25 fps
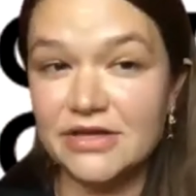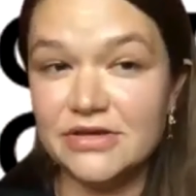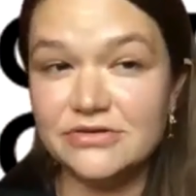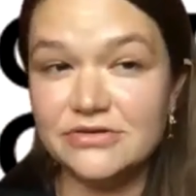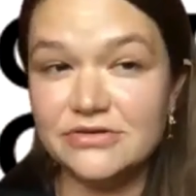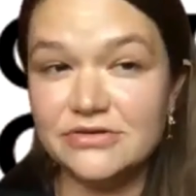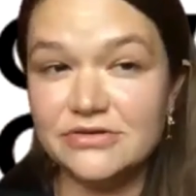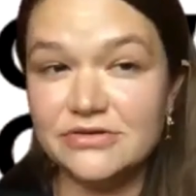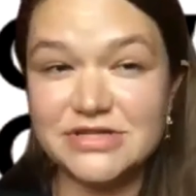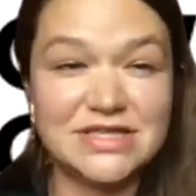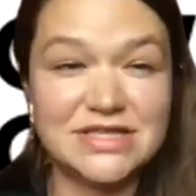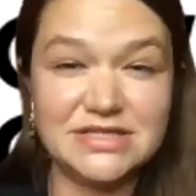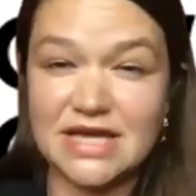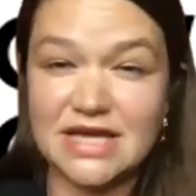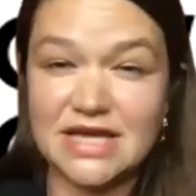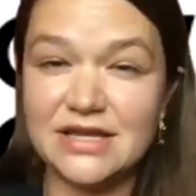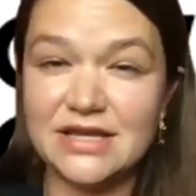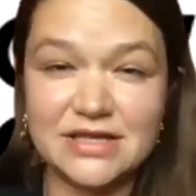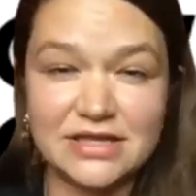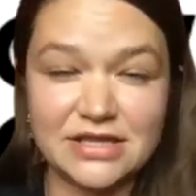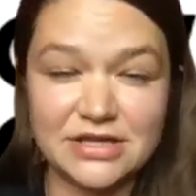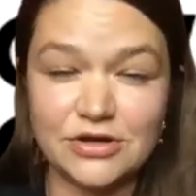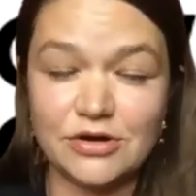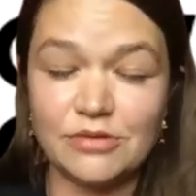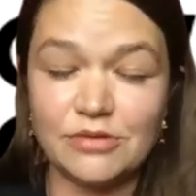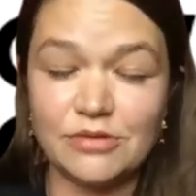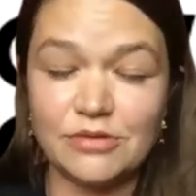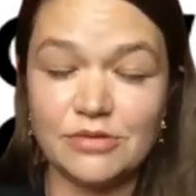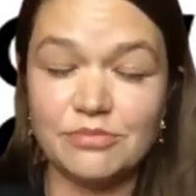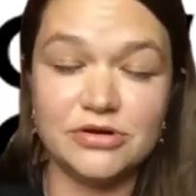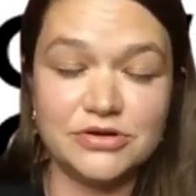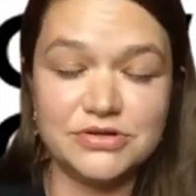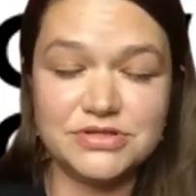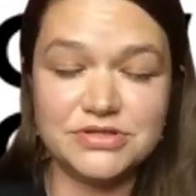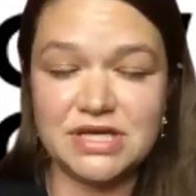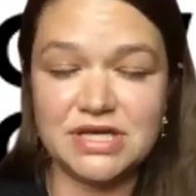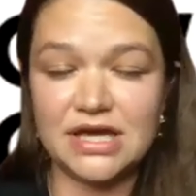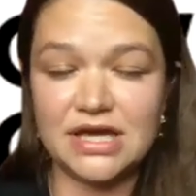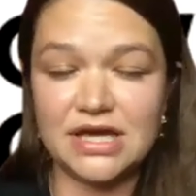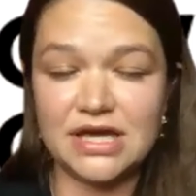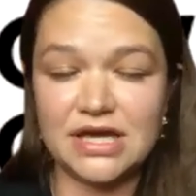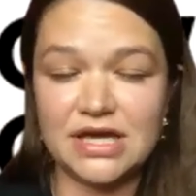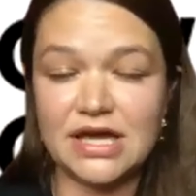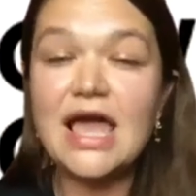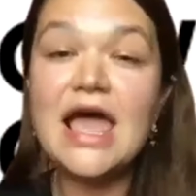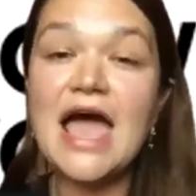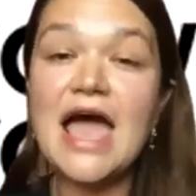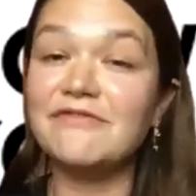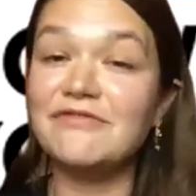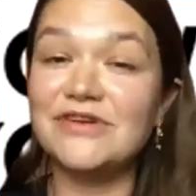just the data that you're producing
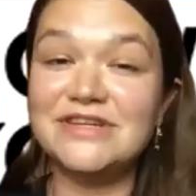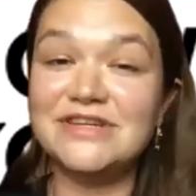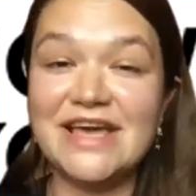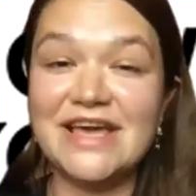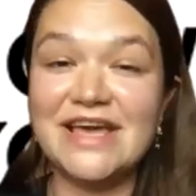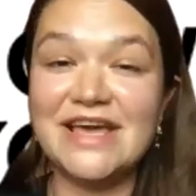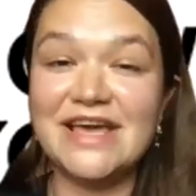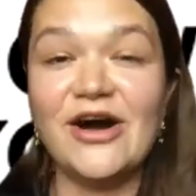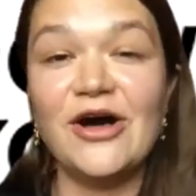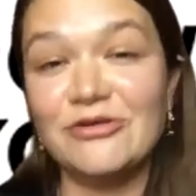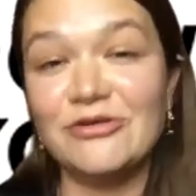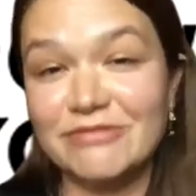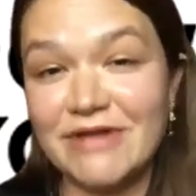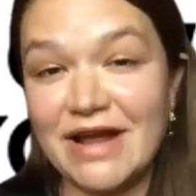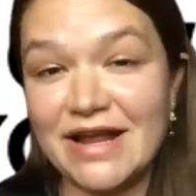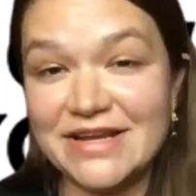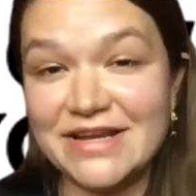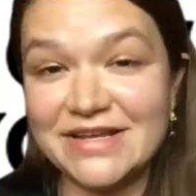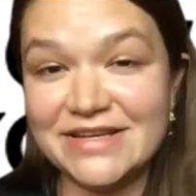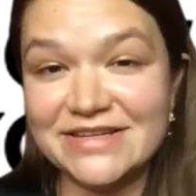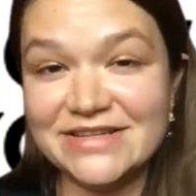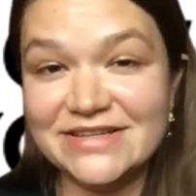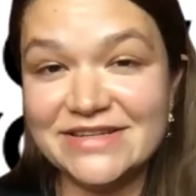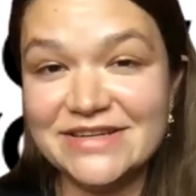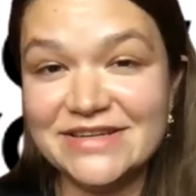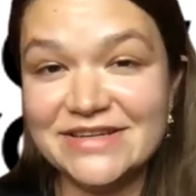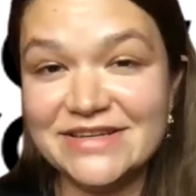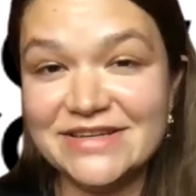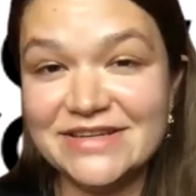every day already